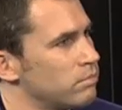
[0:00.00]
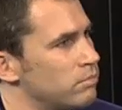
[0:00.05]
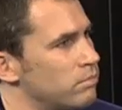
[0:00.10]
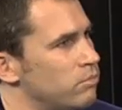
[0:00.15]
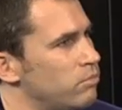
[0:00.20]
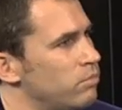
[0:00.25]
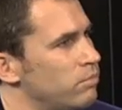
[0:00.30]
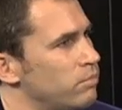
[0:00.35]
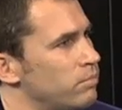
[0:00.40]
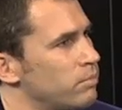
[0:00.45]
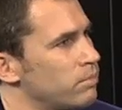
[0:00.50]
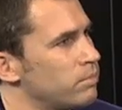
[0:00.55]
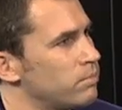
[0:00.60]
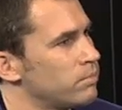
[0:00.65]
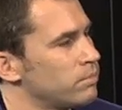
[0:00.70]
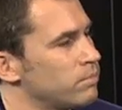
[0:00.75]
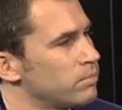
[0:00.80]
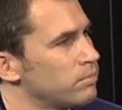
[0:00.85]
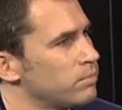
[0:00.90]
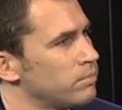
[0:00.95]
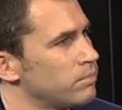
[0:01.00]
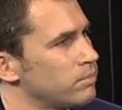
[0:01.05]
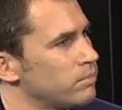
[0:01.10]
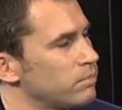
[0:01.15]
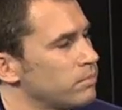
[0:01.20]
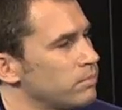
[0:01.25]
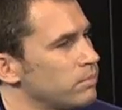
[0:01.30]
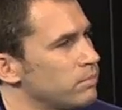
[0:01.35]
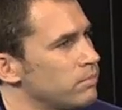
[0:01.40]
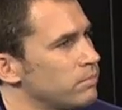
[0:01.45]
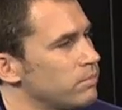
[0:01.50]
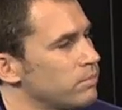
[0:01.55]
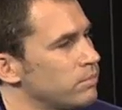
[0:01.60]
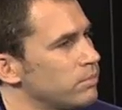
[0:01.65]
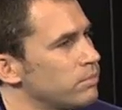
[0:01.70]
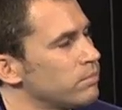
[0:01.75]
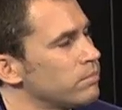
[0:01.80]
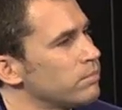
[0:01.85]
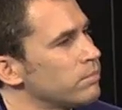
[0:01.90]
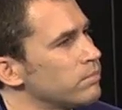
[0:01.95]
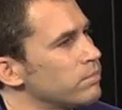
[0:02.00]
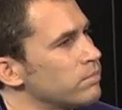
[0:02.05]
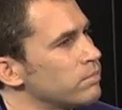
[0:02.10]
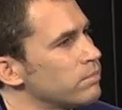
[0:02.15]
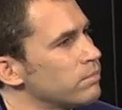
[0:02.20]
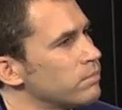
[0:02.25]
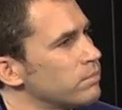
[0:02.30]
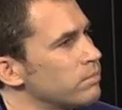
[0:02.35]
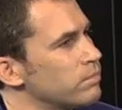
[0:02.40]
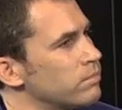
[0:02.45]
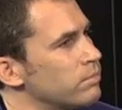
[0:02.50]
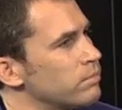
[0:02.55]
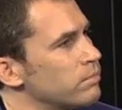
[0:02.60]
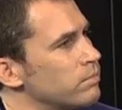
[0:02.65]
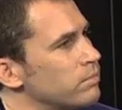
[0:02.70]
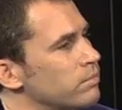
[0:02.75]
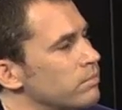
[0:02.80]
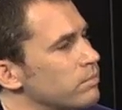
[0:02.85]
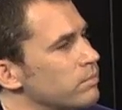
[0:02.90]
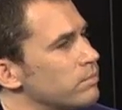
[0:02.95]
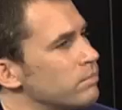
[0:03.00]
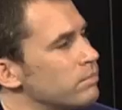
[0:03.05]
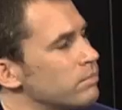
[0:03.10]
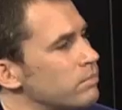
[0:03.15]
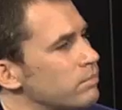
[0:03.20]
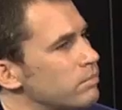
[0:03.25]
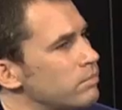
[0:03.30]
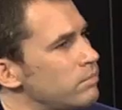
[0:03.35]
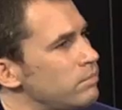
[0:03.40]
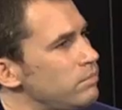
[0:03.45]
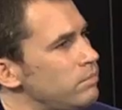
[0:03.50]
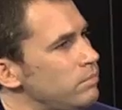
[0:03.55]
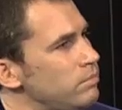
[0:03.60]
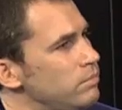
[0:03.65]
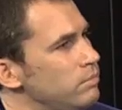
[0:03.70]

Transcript: (silent)